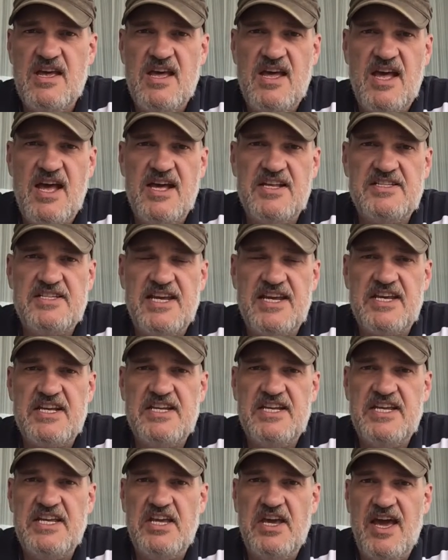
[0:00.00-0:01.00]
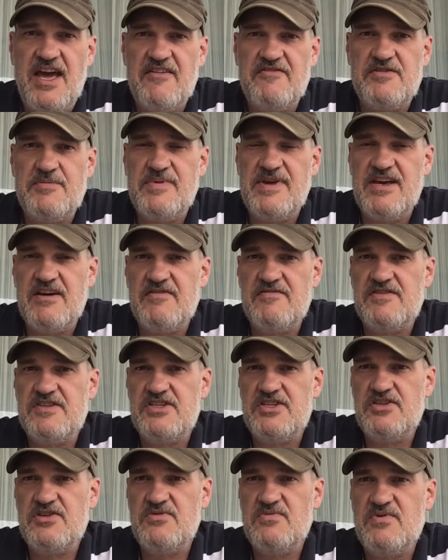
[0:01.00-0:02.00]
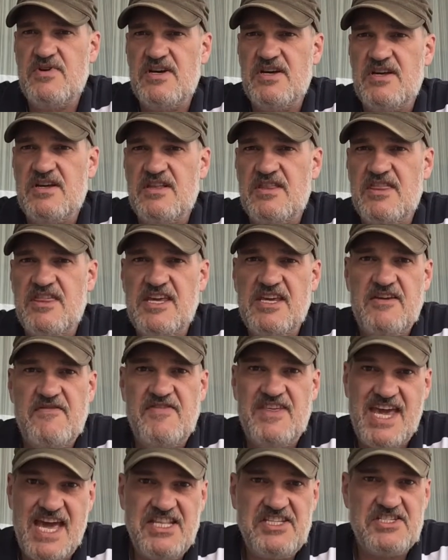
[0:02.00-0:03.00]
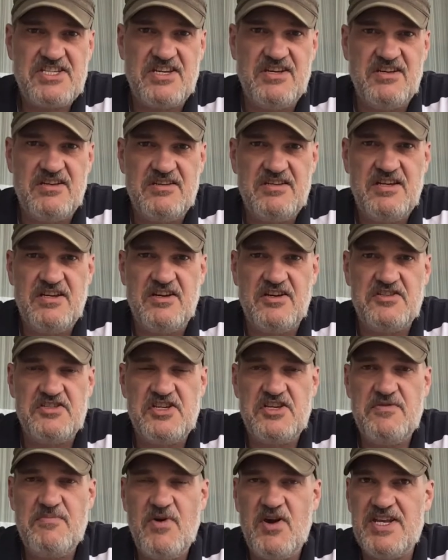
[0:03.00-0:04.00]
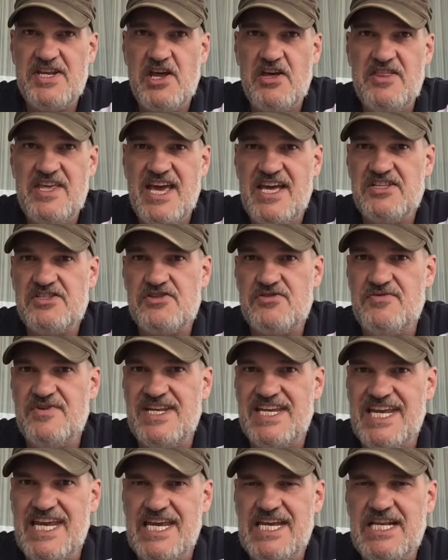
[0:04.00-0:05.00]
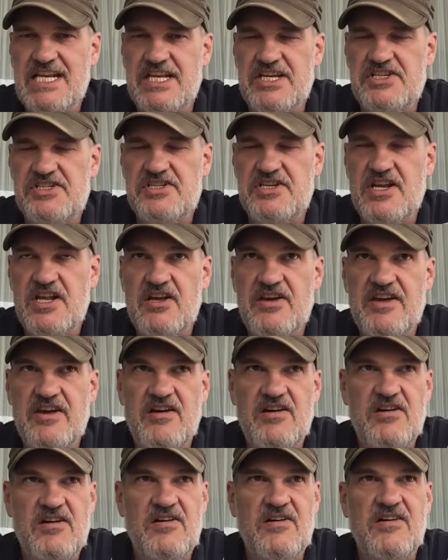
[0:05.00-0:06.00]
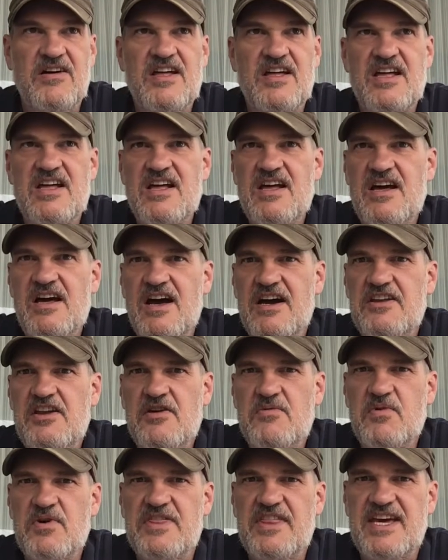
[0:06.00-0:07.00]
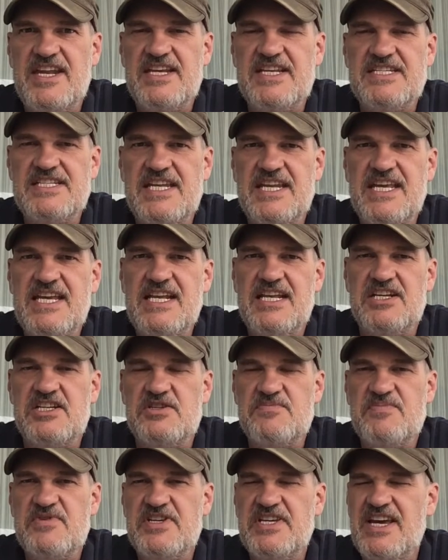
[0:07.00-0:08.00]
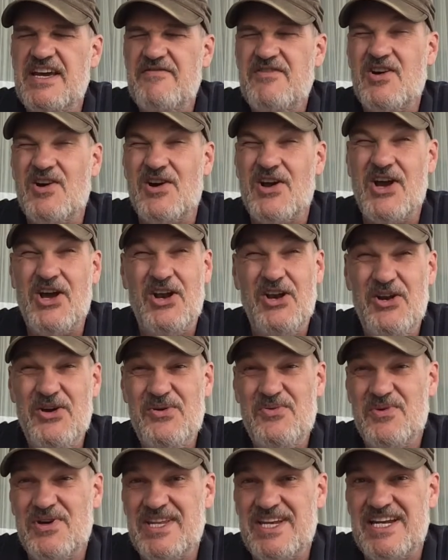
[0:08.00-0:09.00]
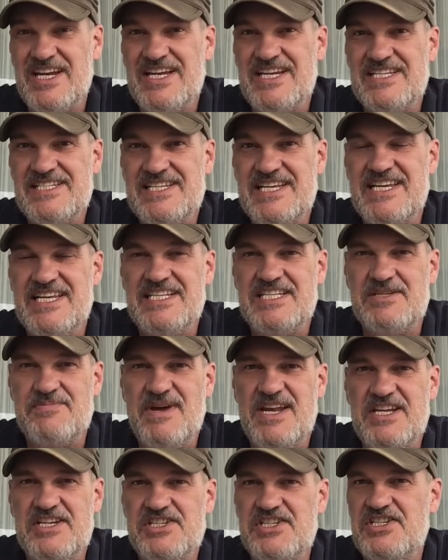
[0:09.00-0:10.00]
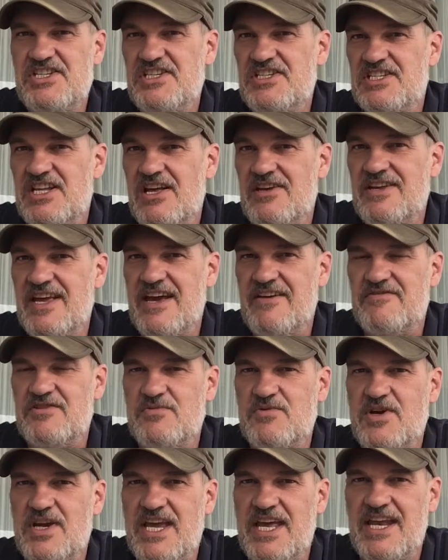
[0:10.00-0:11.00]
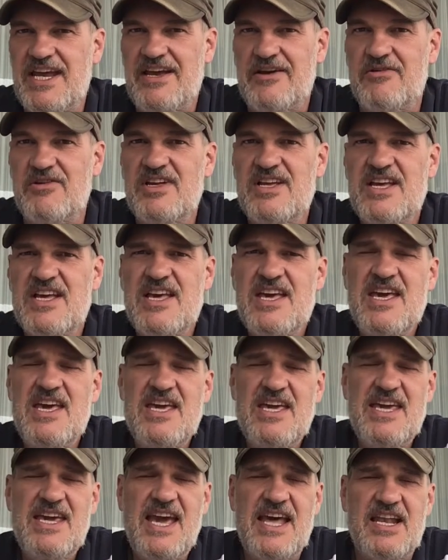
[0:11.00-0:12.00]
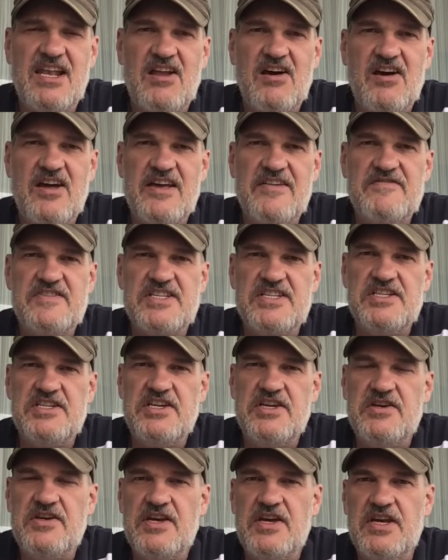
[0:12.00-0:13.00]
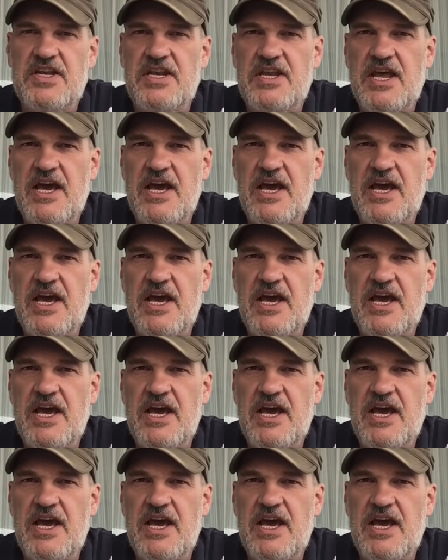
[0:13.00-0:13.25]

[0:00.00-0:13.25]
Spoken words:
and secondly, you have to be able to think of the answer. So you might know the answer in English, and you're like, I know what that is in English, but you haven't got a clue what that is in Spanish, and you slowly have to work it out. You get lives, and you can